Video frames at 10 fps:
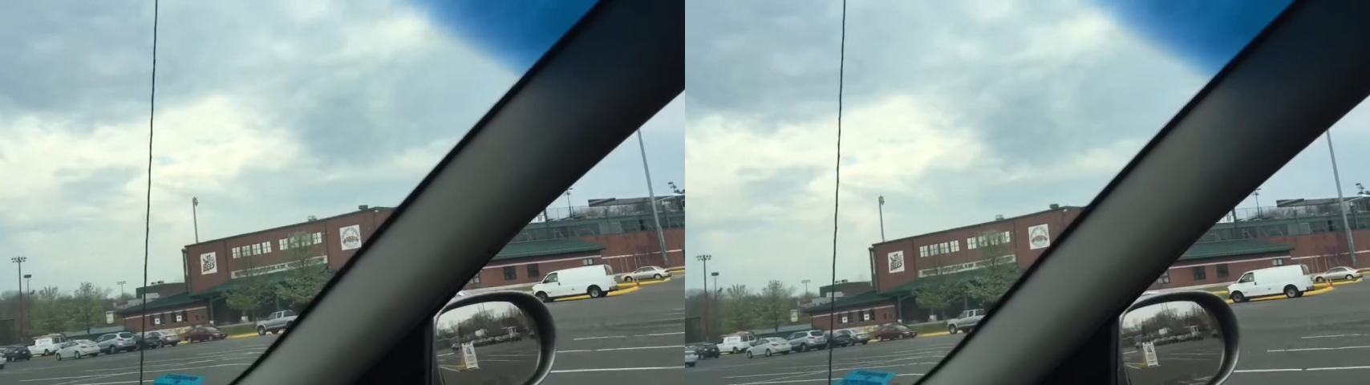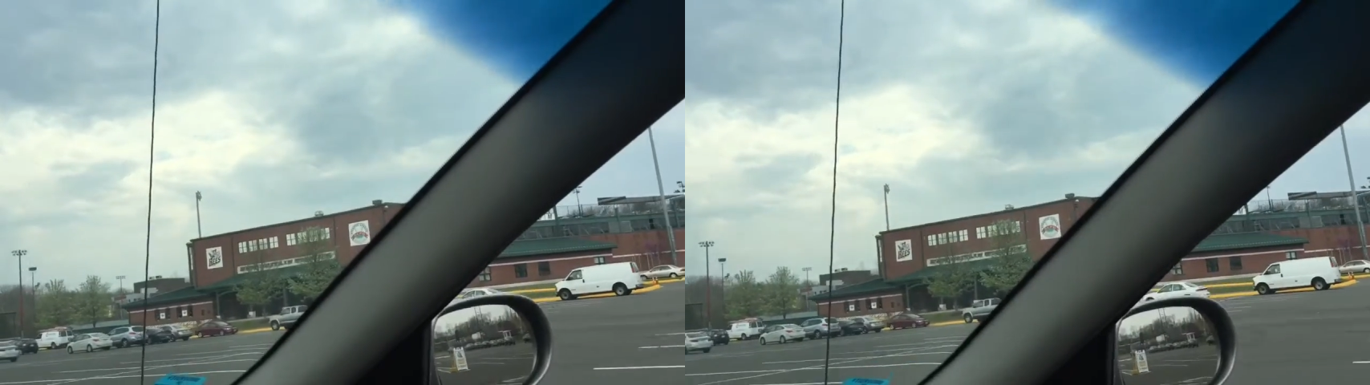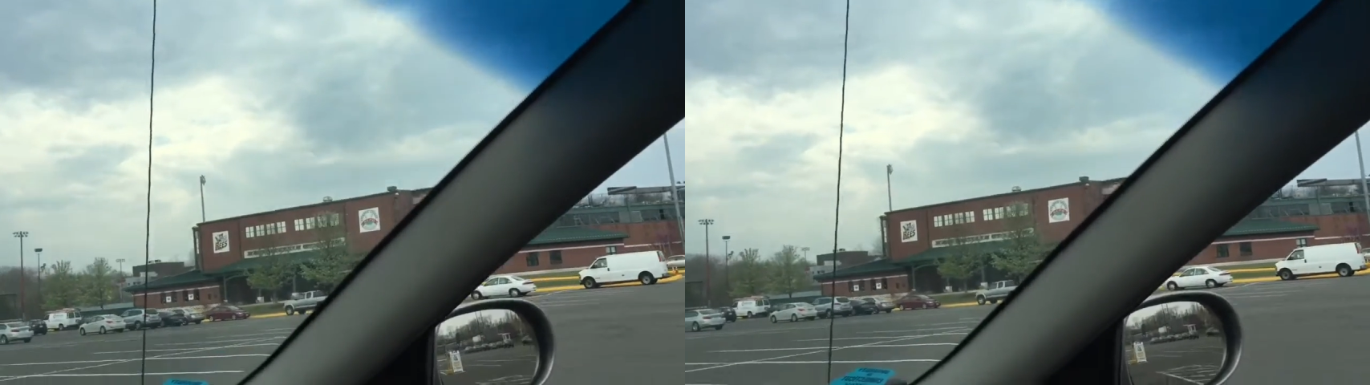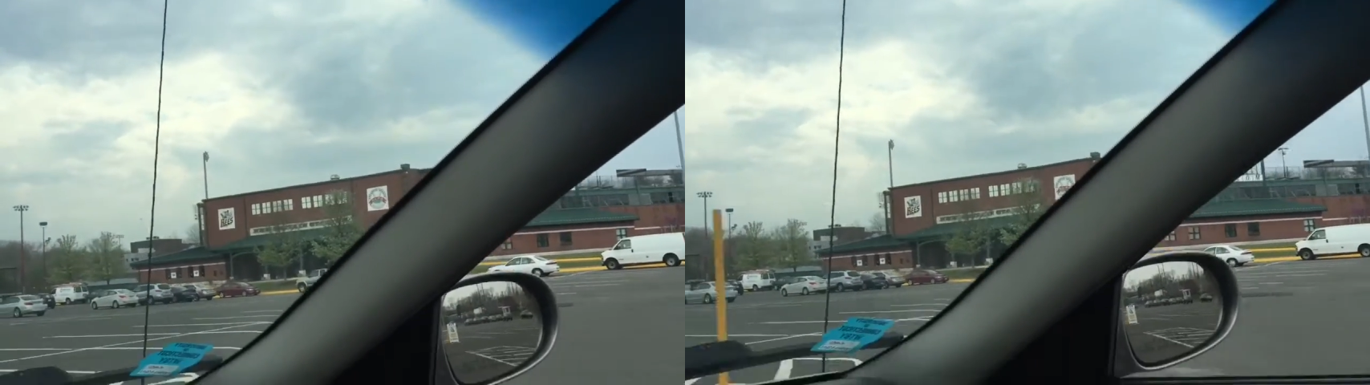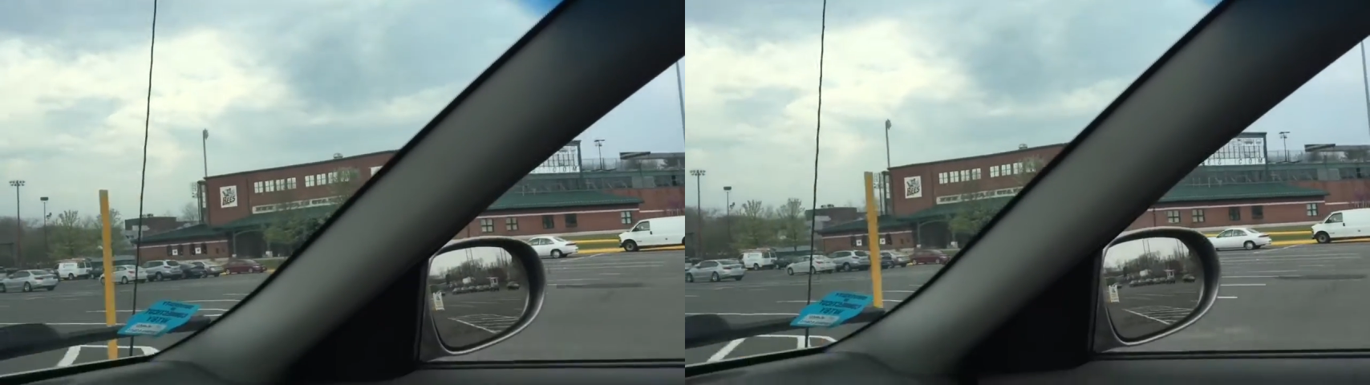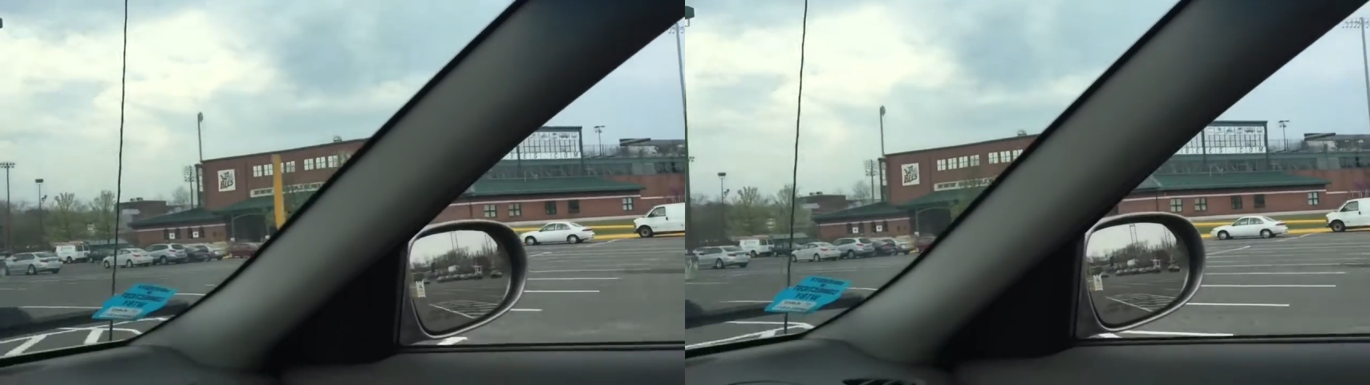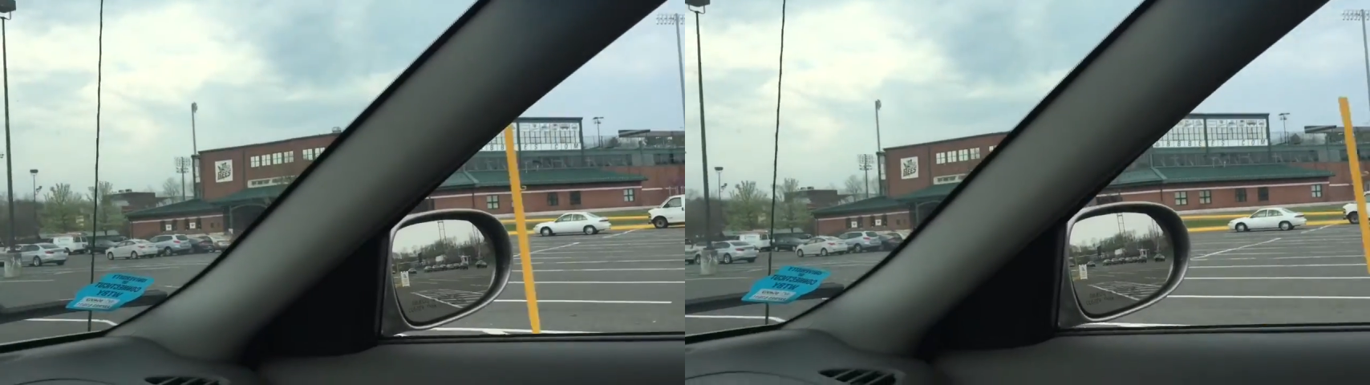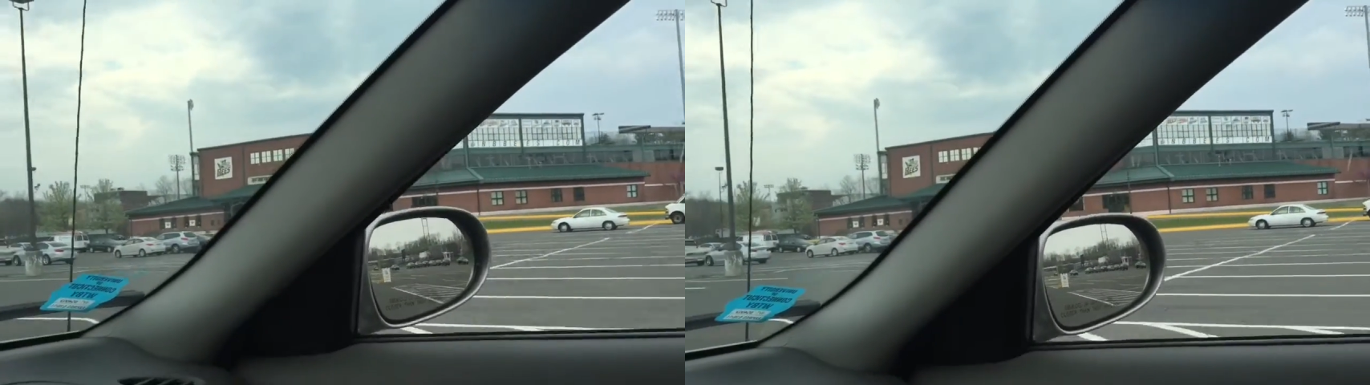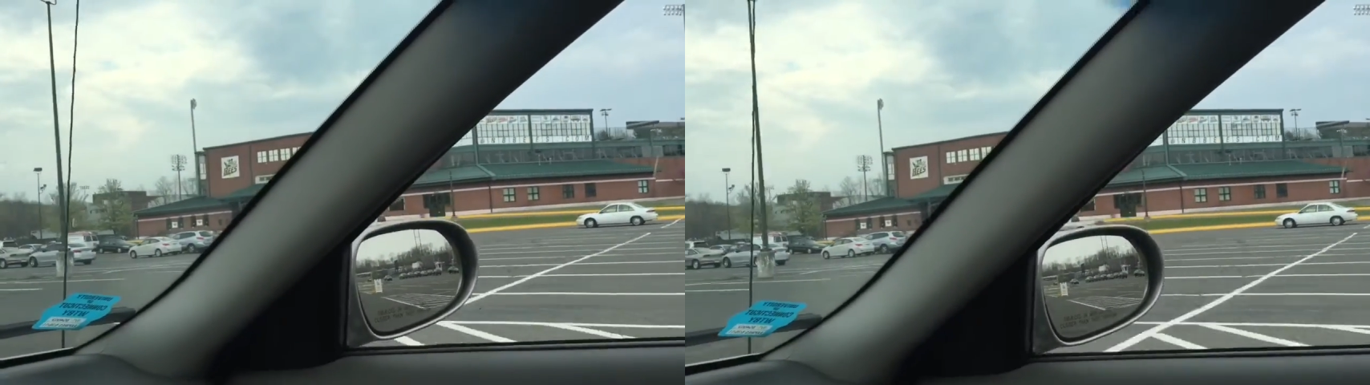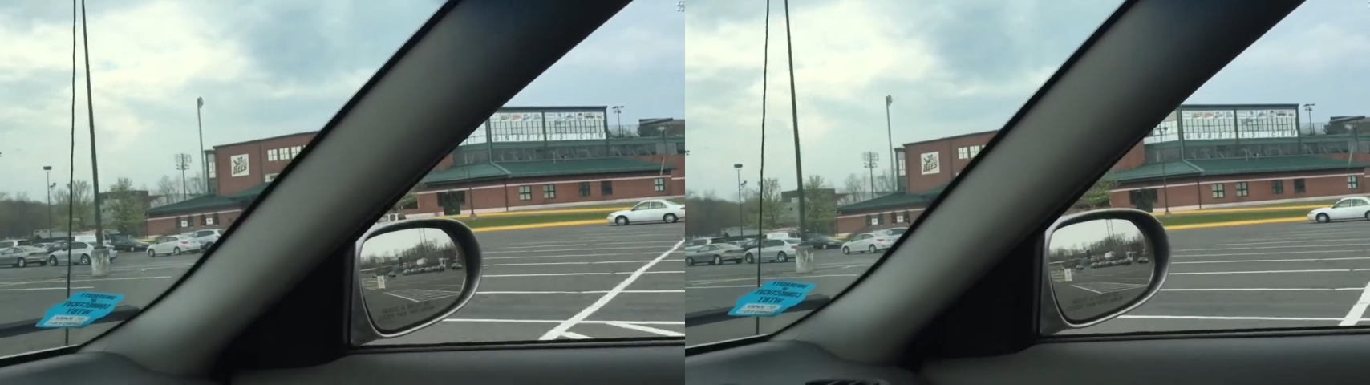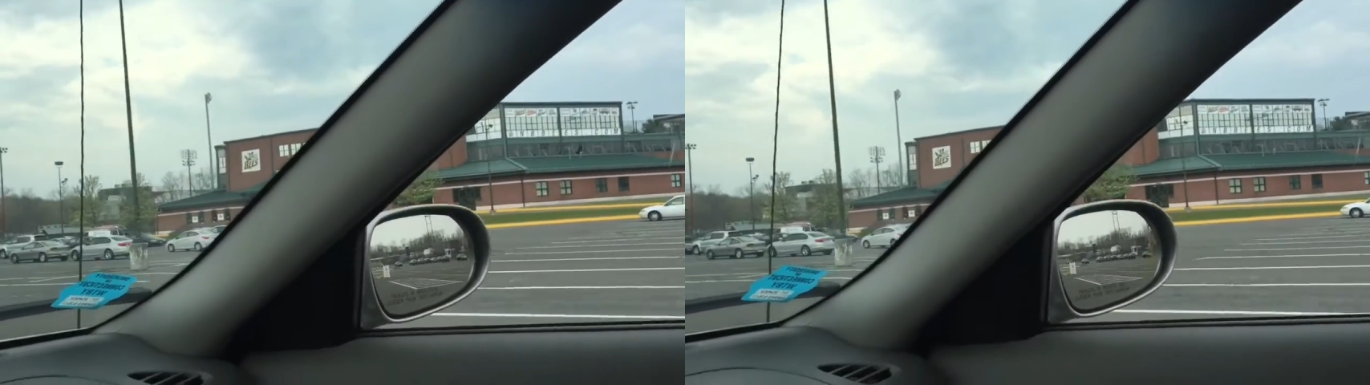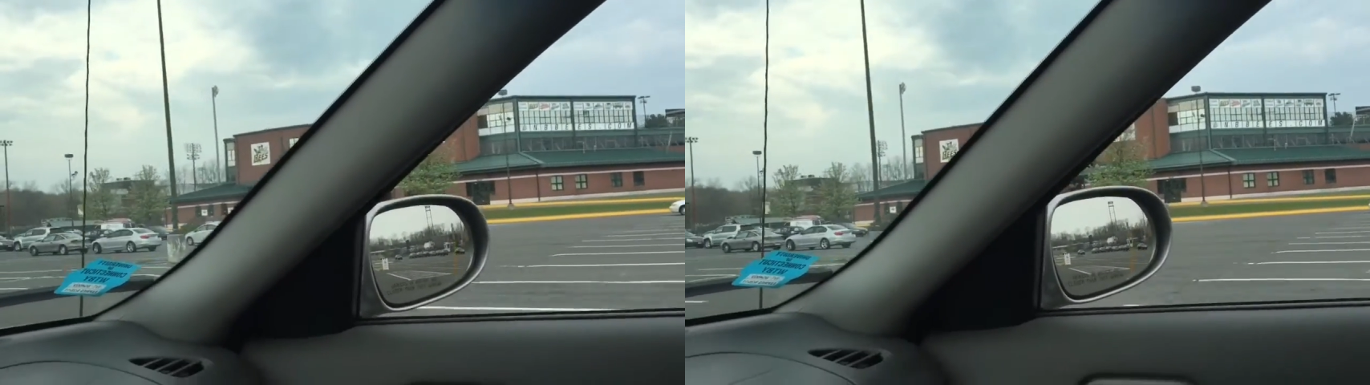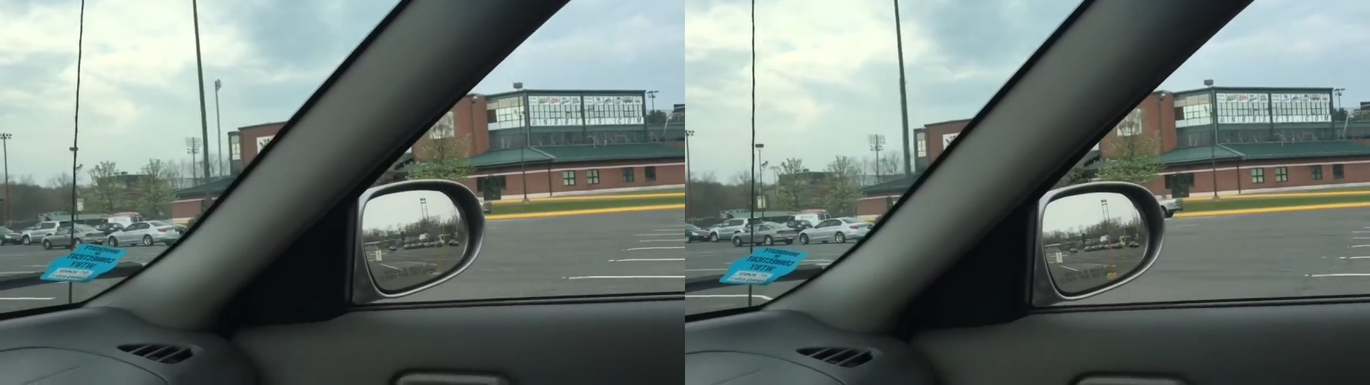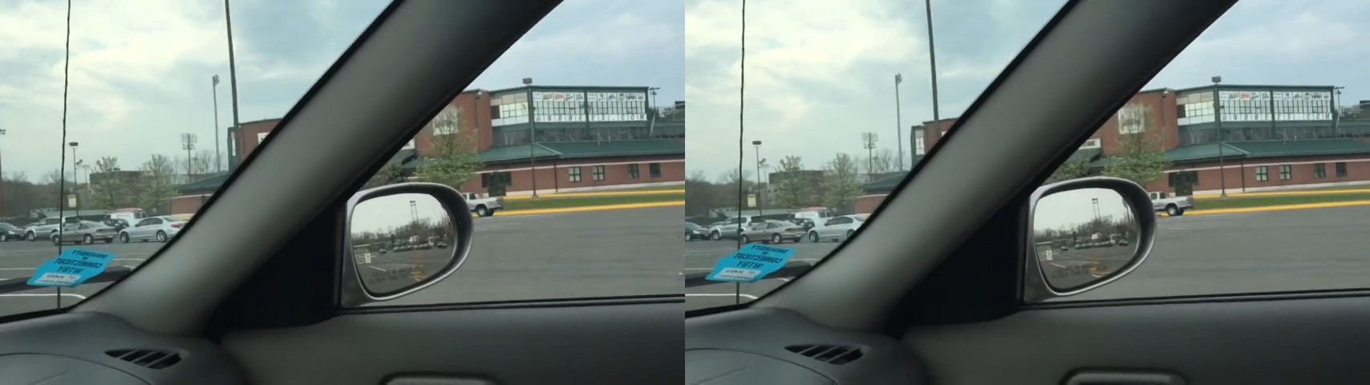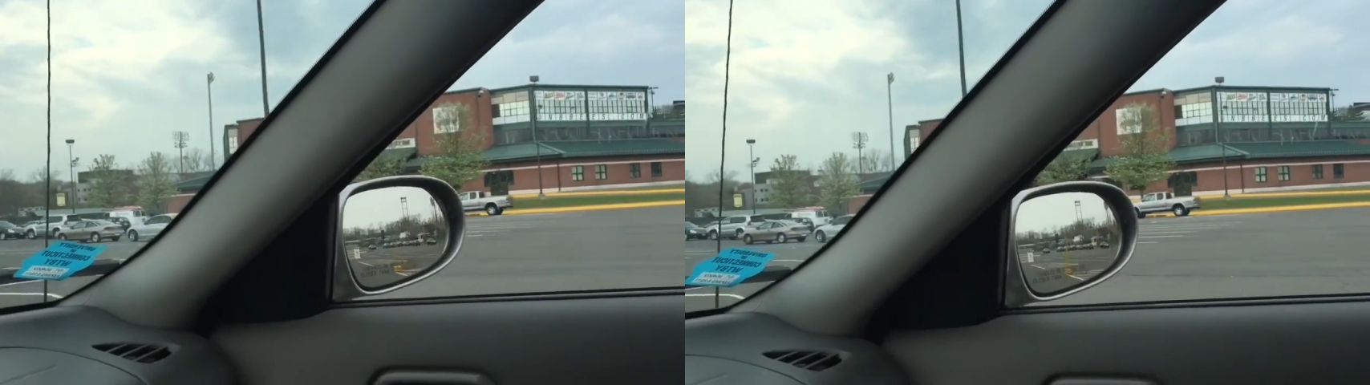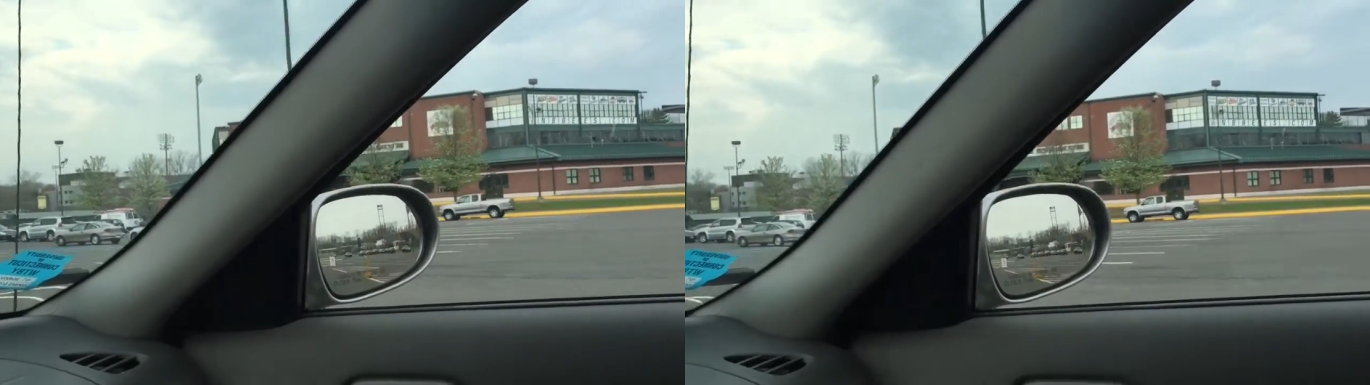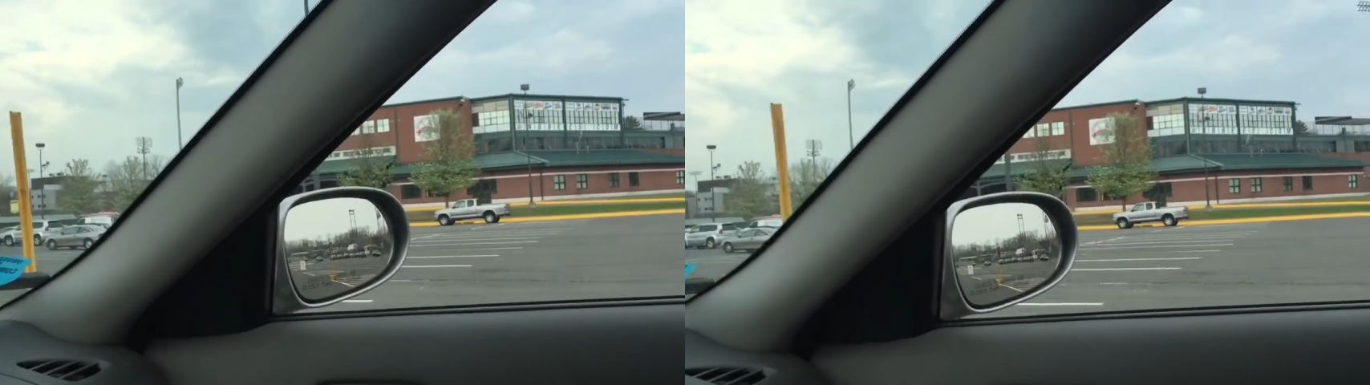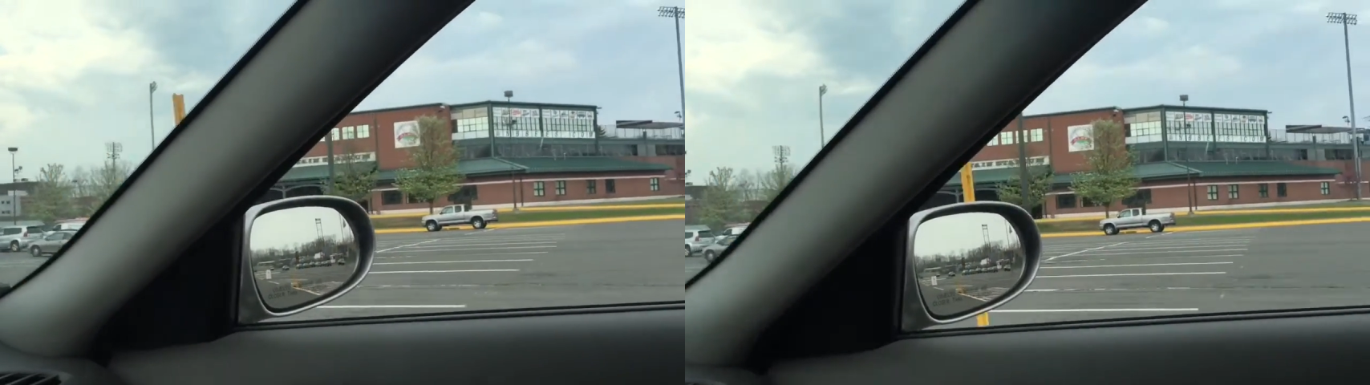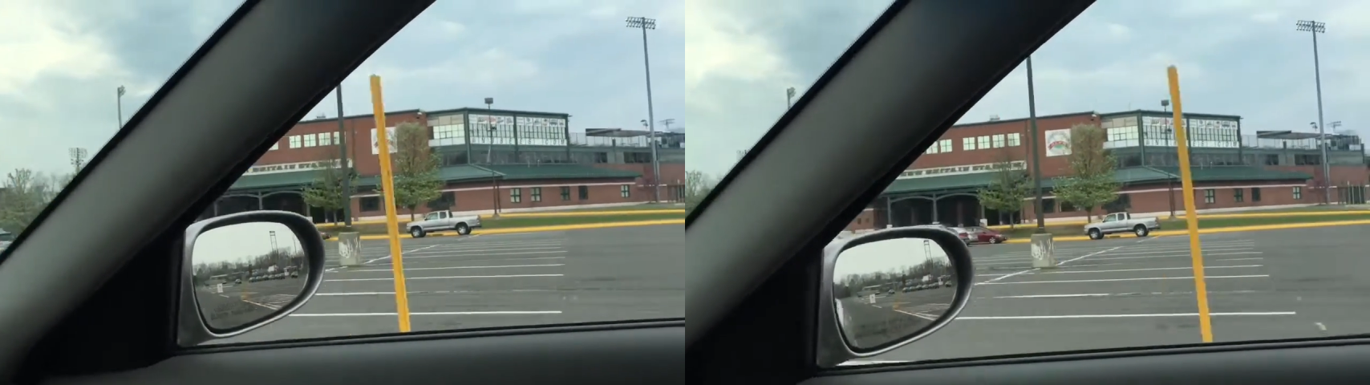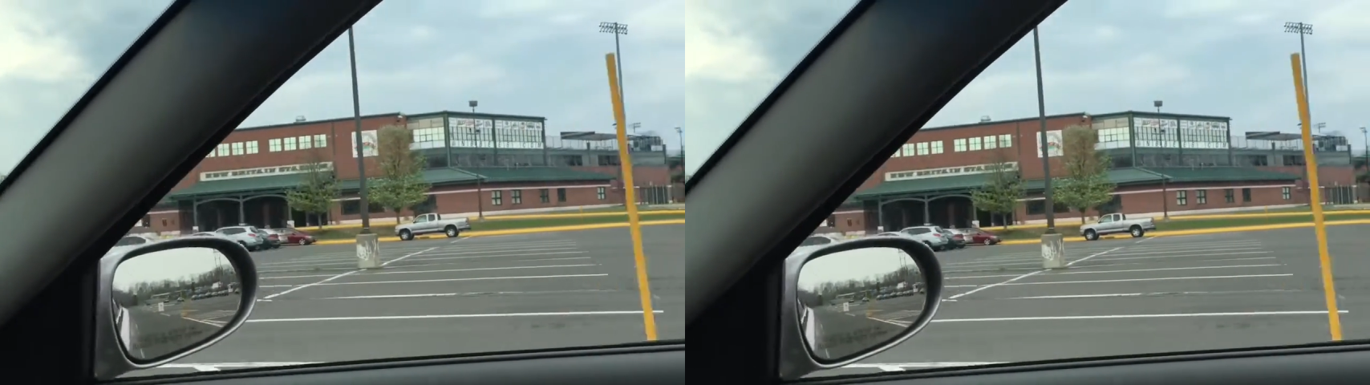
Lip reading: [unreadable: no face in view]